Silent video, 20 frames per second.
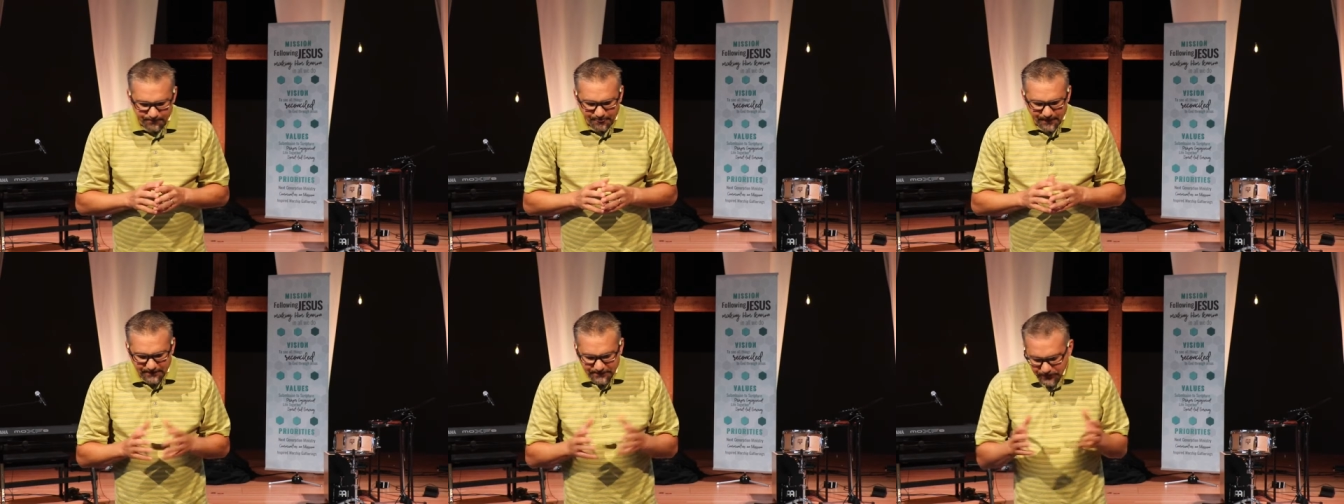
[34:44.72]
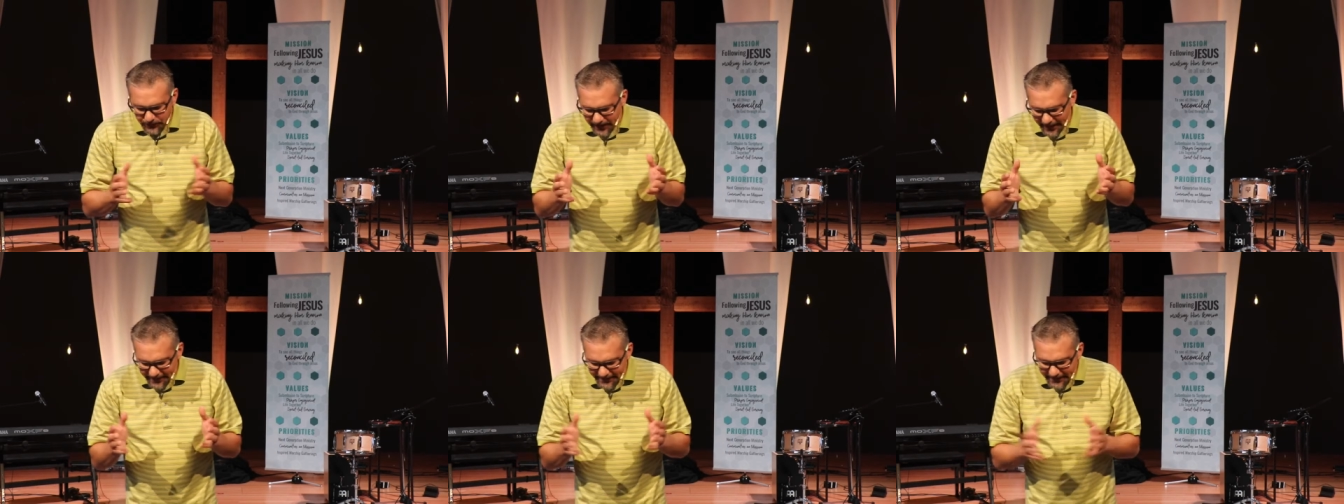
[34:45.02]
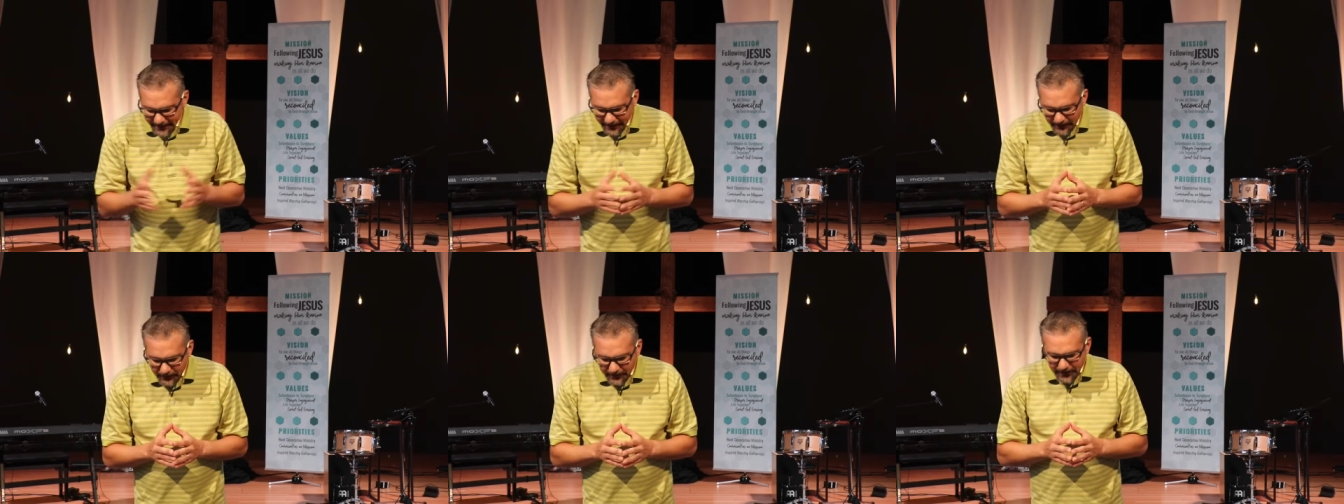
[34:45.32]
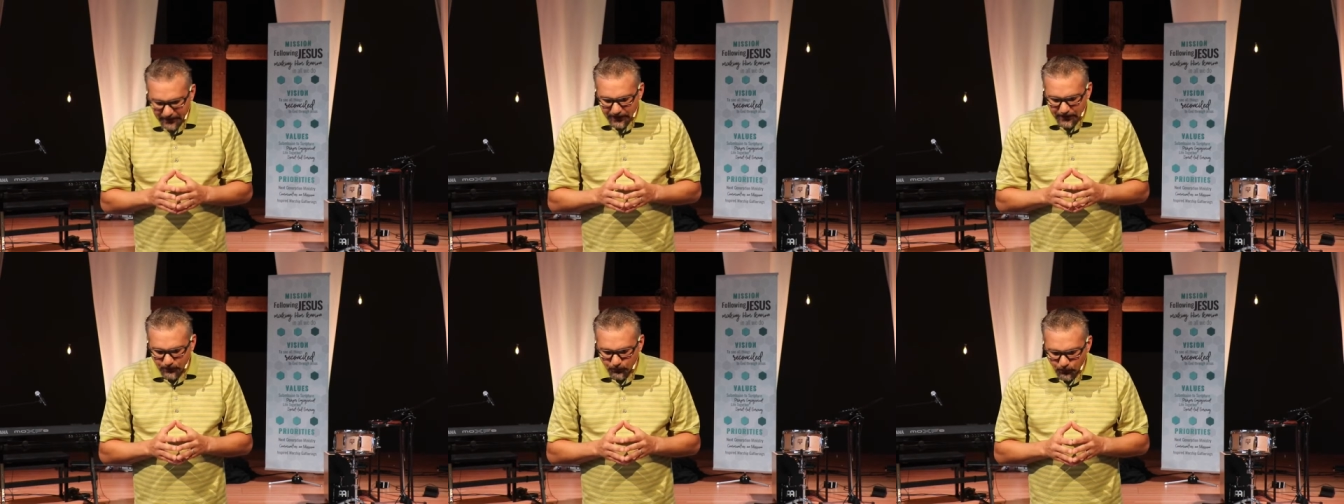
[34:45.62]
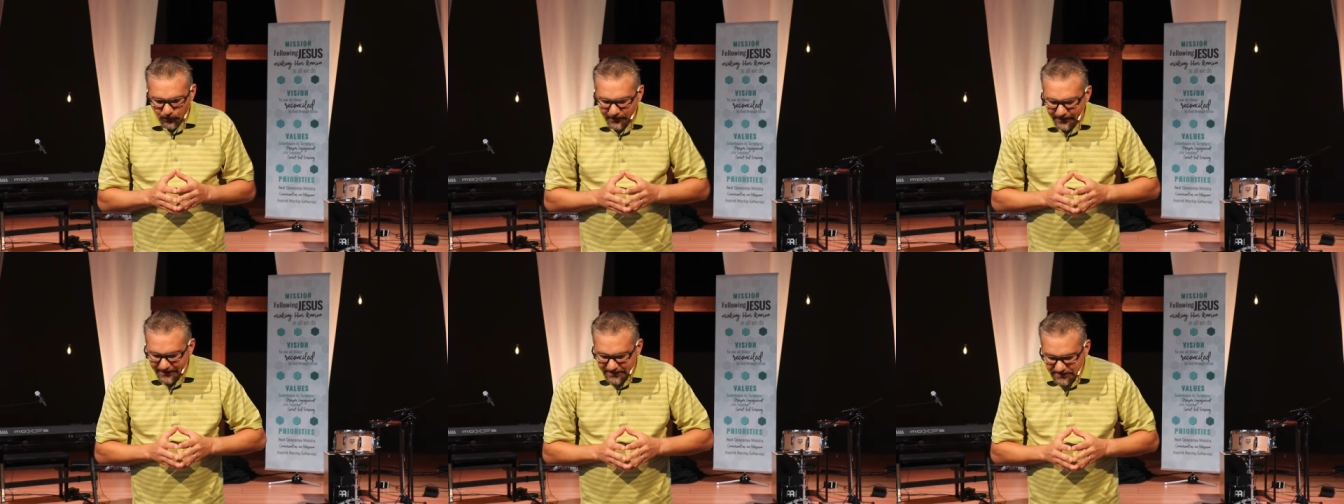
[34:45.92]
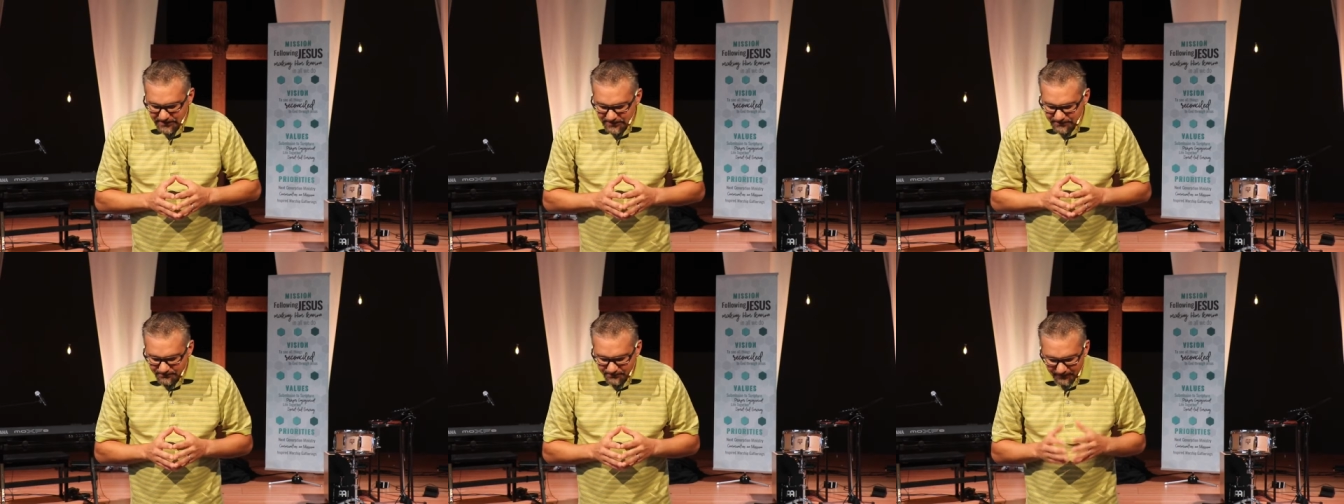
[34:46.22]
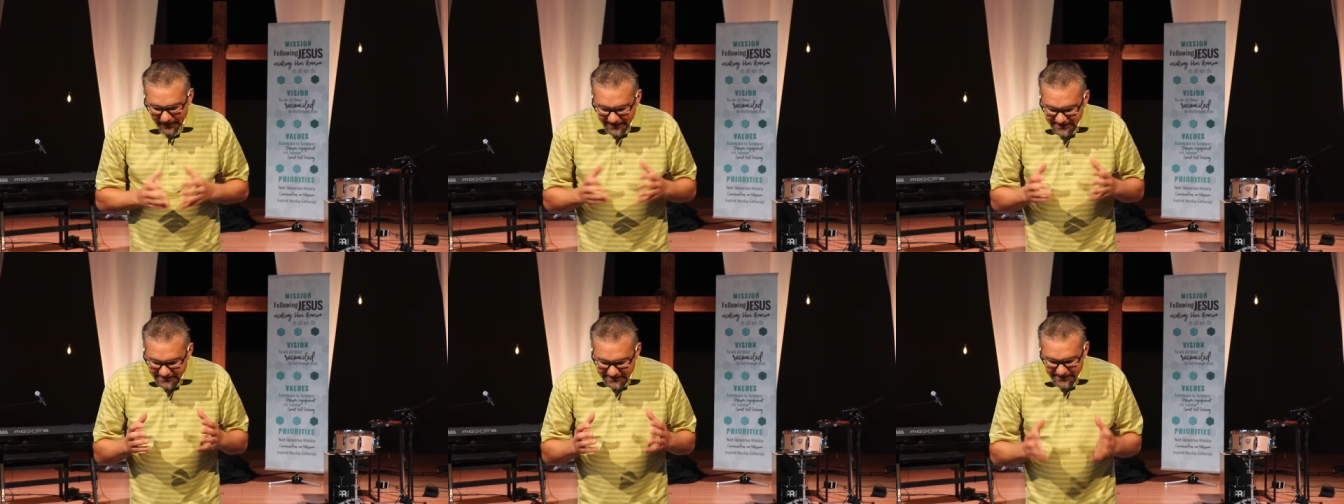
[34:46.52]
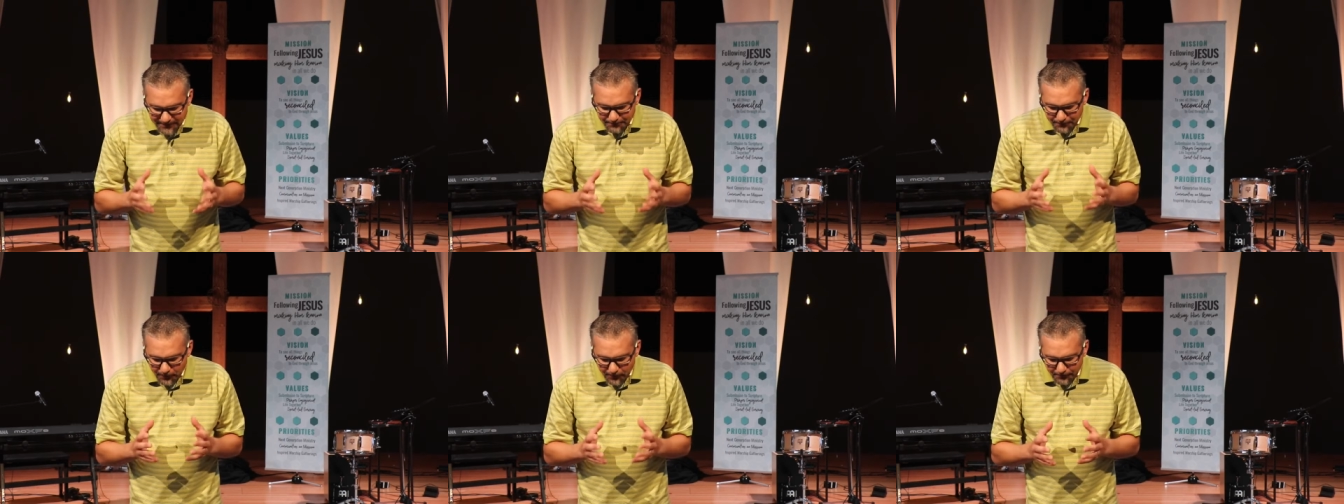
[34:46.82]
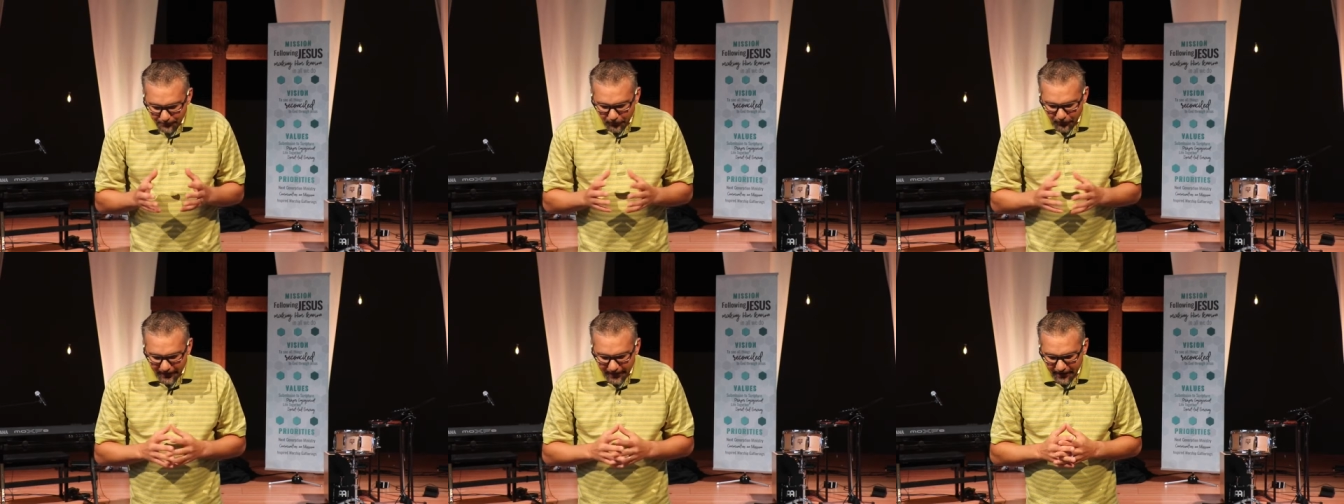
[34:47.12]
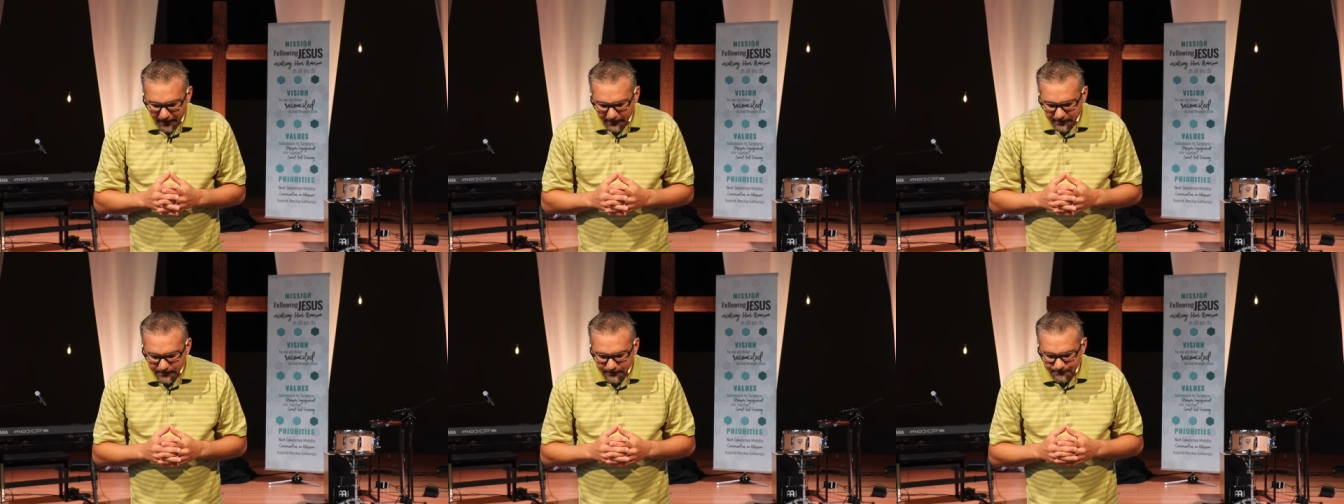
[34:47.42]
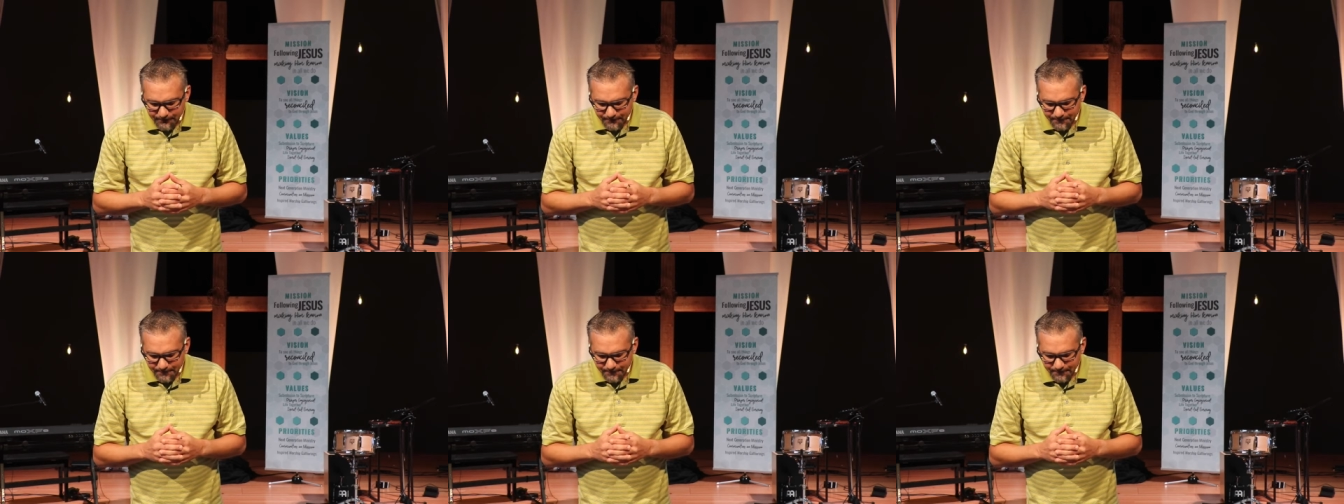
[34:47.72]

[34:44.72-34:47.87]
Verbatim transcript: So, God, it, it really is my simple prayer